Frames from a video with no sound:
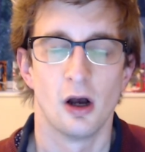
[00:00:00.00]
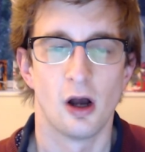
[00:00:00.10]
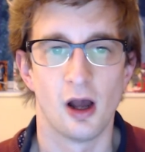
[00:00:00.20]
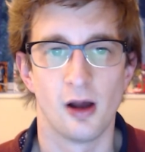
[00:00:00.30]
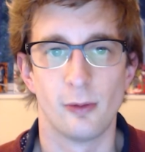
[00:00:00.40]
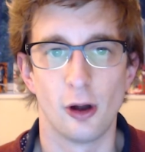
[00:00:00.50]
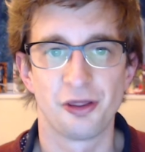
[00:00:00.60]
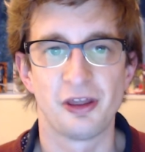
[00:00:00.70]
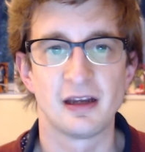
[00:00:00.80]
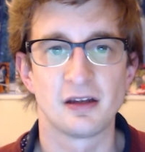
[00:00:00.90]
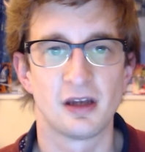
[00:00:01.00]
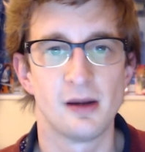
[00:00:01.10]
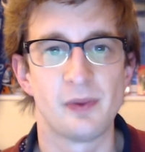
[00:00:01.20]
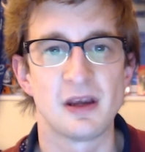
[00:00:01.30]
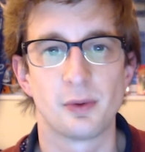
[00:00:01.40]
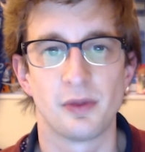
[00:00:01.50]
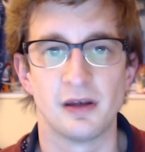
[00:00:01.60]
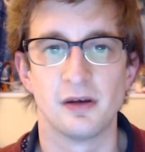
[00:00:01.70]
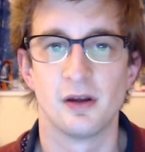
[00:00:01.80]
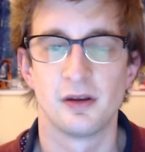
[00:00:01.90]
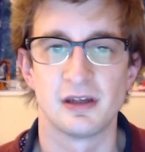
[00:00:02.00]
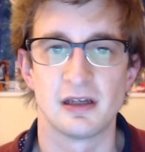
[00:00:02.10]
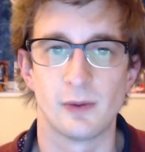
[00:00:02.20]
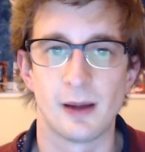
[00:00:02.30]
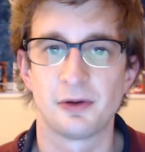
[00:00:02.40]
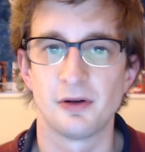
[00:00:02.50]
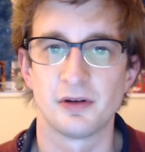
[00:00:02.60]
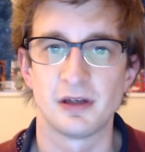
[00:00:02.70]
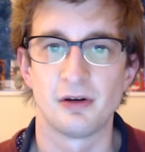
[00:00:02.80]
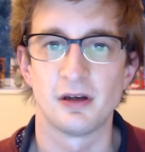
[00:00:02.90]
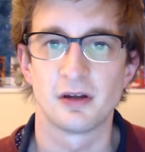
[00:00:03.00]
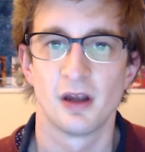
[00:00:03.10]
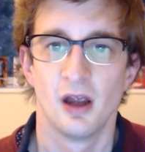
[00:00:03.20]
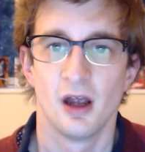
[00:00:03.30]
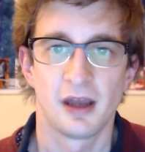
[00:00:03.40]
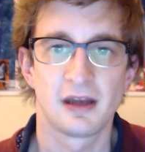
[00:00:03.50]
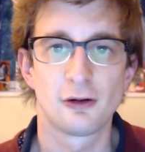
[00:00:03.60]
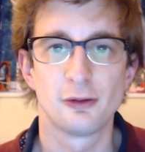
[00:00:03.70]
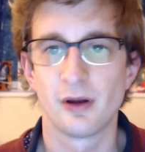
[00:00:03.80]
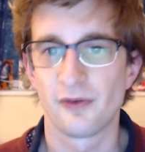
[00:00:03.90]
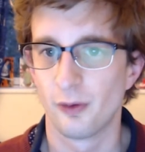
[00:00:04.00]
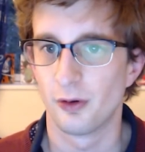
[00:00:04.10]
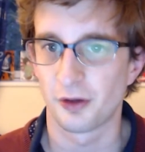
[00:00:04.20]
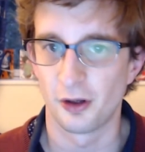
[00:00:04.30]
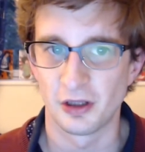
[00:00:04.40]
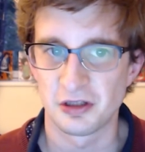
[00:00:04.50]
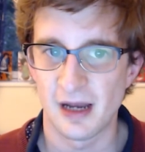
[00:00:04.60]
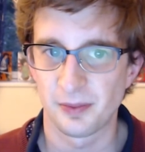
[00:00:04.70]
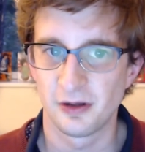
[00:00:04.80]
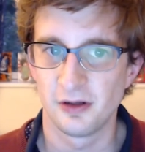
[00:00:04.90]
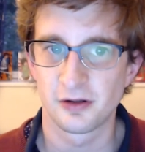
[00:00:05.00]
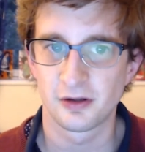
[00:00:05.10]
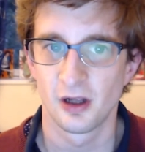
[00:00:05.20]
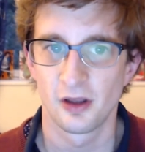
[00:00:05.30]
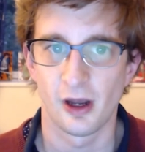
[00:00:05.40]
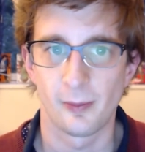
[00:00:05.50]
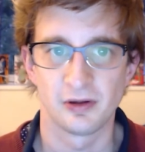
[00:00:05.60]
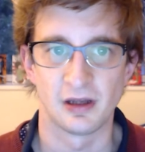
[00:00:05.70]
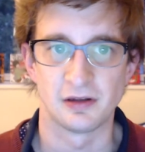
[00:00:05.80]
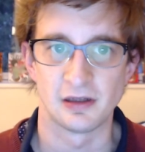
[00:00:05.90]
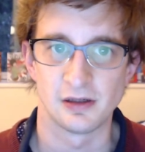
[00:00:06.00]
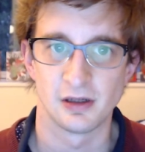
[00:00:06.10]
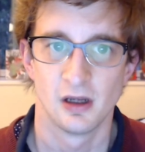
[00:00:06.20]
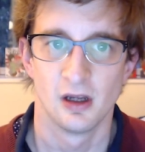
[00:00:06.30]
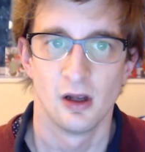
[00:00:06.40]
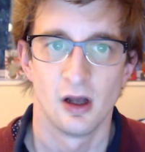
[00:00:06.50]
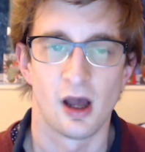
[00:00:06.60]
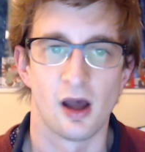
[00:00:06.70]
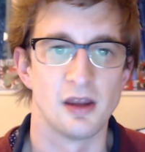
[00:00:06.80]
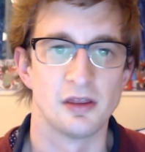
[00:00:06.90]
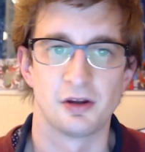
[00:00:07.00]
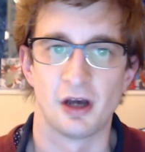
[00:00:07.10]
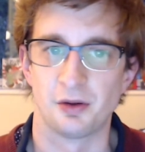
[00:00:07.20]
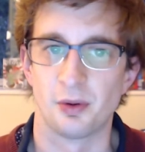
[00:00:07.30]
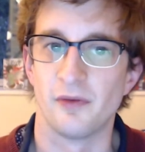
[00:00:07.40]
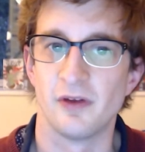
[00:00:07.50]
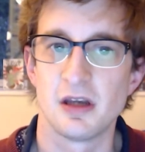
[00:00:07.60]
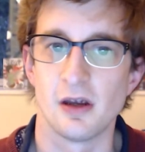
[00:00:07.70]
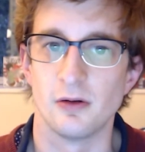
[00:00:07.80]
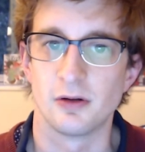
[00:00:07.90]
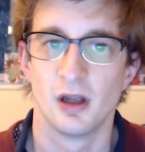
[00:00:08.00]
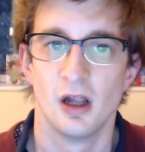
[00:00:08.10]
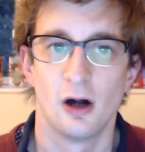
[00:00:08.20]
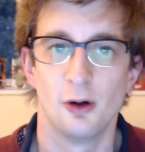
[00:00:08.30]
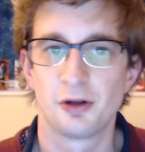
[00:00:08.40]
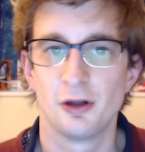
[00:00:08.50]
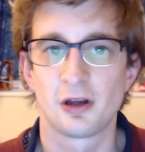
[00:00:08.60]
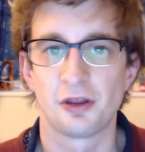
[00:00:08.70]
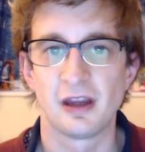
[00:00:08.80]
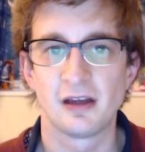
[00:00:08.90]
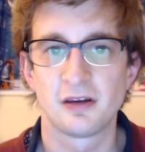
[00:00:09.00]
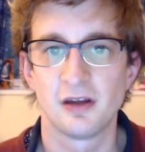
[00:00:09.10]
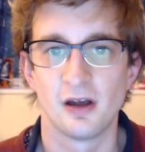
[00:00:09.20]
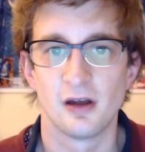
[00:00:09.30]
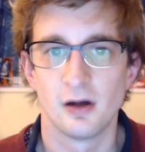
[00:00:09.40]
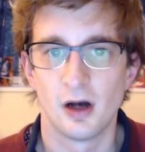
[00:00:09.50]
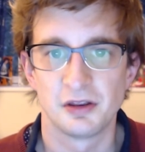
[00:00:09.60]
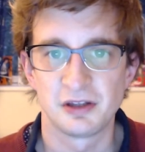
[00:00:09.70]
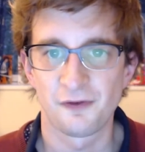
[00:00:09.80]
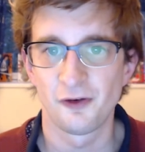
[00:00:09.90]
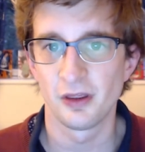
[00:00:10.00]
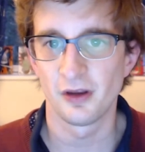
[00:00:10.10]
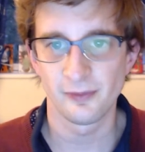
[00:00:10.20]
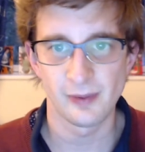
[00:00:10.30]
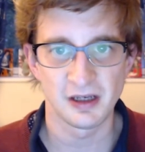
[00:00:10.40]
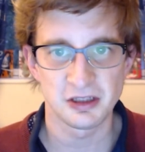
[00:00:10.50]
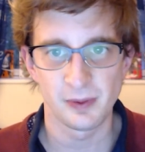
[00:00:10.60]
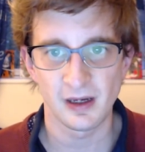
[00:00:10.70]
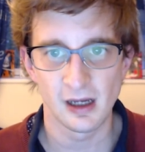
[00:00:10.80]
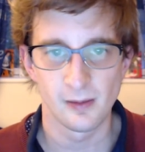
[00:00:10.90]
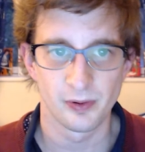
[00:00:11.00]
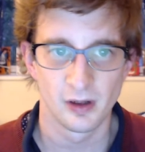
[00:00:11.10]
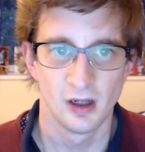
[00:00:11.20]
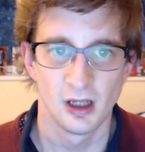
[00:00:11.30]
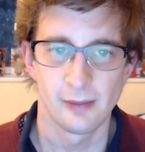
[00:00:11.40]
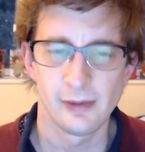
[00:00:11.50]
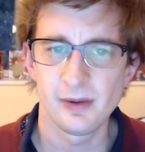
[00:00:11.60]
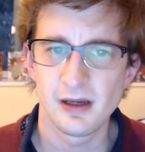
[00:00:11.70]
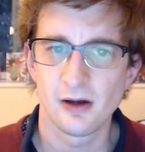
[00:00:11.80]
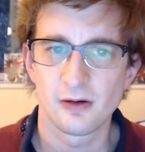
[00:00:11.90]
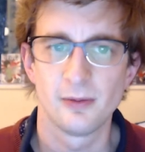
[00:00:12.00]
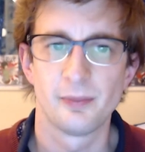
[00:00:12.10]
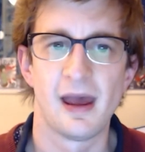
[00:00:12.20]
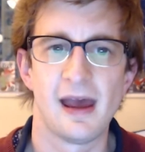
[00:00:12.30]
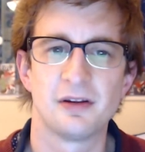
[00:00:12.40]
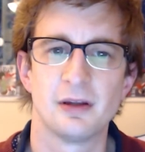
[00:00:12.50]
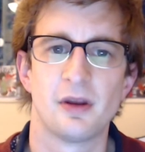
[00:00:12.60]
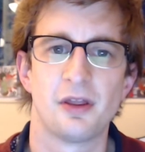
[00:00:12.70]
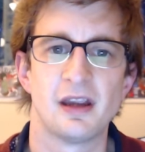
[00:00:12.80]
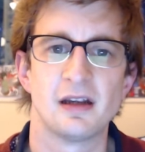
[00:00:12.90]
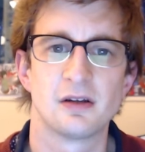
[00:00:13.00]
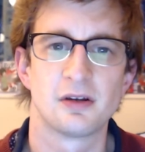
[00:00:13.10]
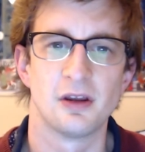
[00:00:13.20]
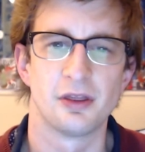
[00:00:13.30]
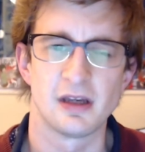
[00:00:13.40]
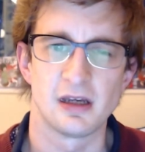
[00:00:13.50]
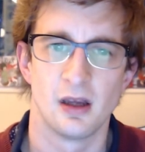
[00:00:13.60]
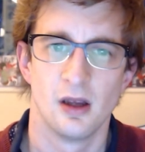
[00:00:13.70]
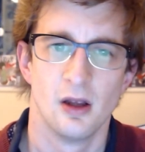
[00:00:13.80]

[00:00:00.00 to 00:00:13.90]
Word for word: on things that are based within the webtoon series and include my thoughts on the chapters that are presented in the title of the videos. I also look at things that are different that I've managed to pick up, and maybe I'll compare some of the things that the